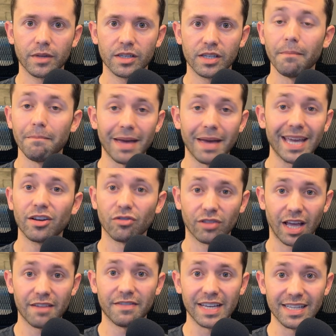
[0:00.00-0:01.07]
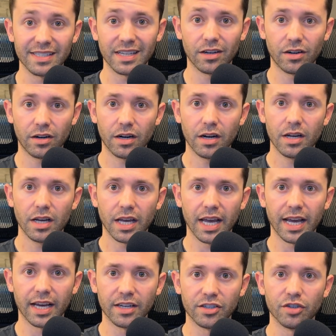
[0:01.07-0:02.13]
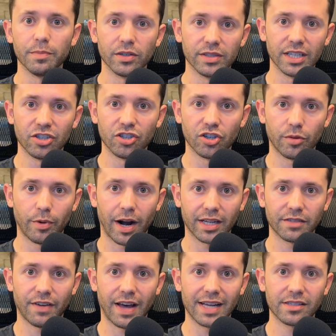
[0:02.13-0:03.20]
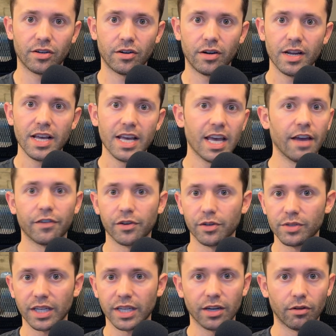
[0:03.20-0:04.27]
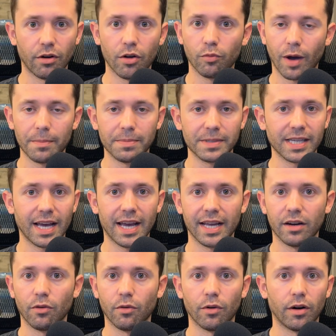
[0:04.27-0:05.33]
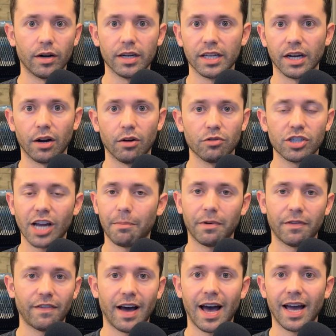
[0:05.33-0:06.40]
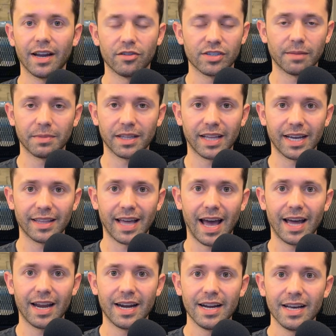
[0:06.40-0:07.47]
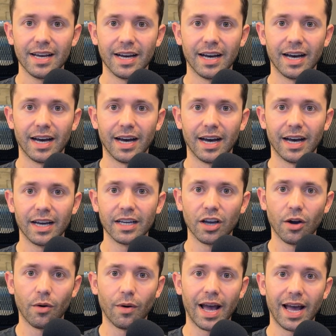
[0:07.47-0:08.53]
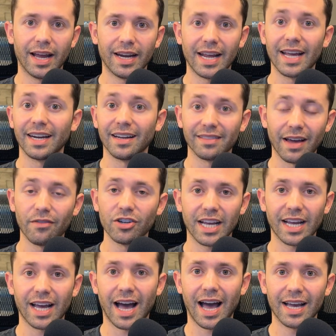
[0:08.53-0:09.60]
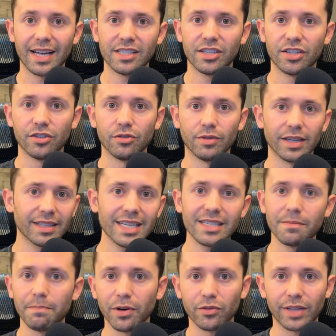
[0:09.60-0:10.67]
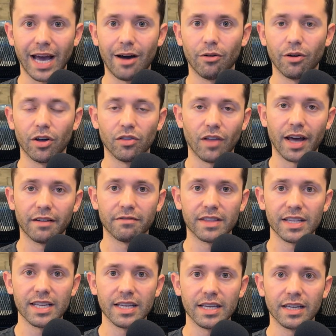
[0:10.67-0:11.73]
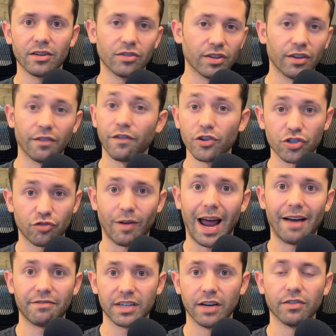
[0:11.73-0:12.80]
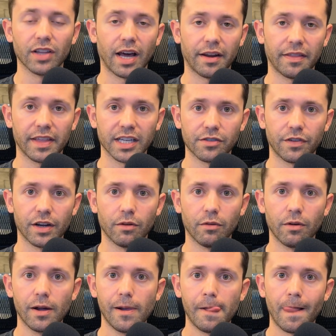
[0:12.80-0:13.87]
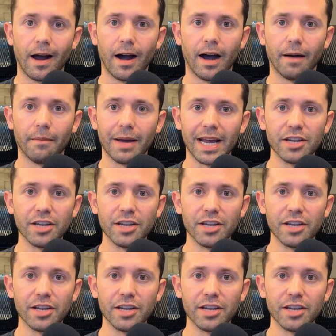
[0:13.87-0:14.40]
make your life easier and to build digital products faster. If you're using your own website or Shopify or something like that, go ahead and leverage AI to at least build out a lot of the first draft of a lot of things for you. And you